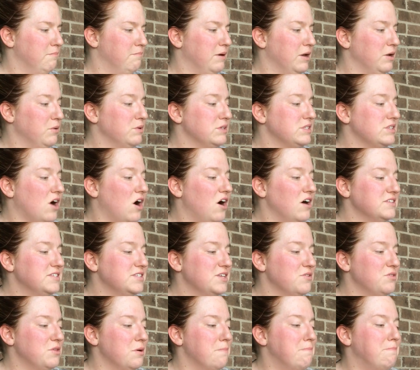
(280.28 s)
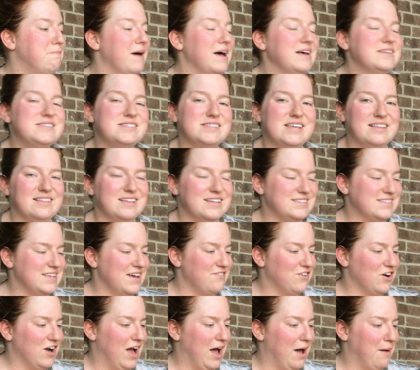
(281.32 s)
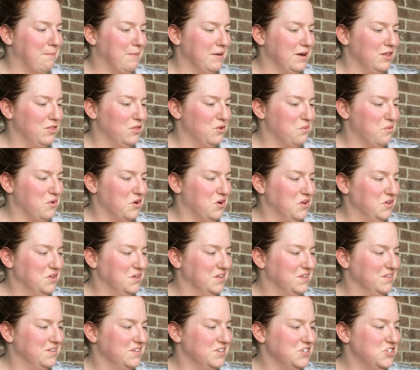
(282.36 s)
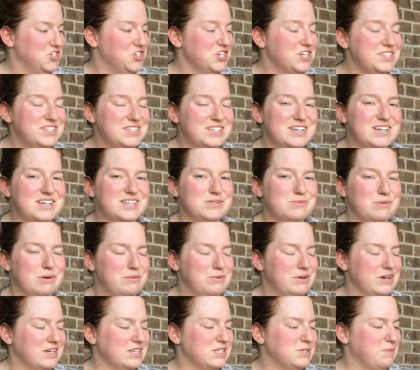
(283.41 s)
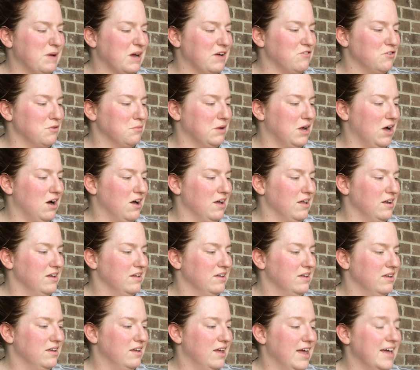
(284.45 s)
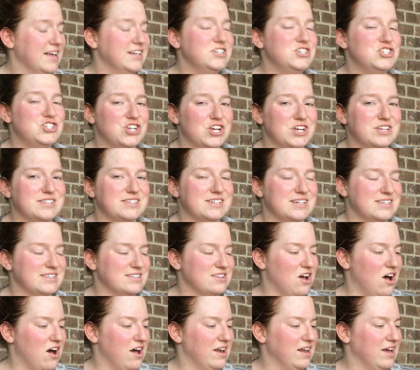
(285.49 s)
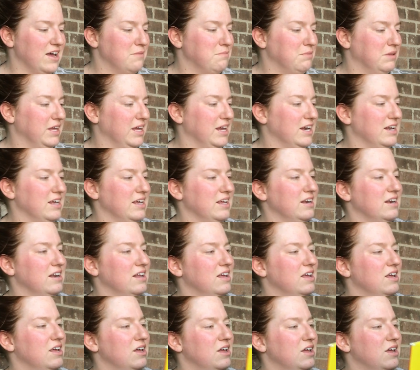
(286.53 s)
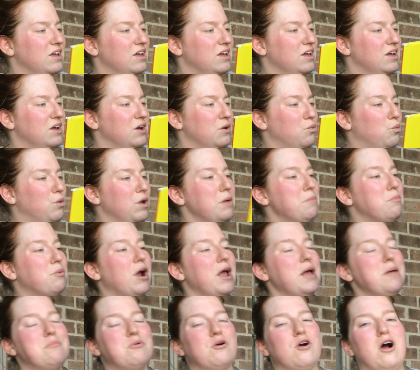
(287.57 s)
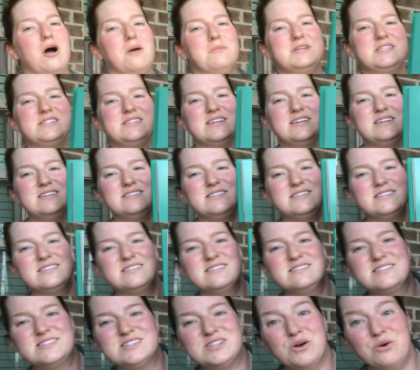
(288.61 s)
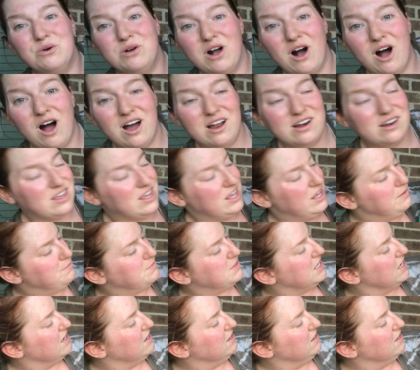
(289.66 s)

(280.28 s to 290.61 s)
But it was also the best thing that's ever happened in the world, just as we would expect from God, and just as God had planned it. We break promises, so God keeps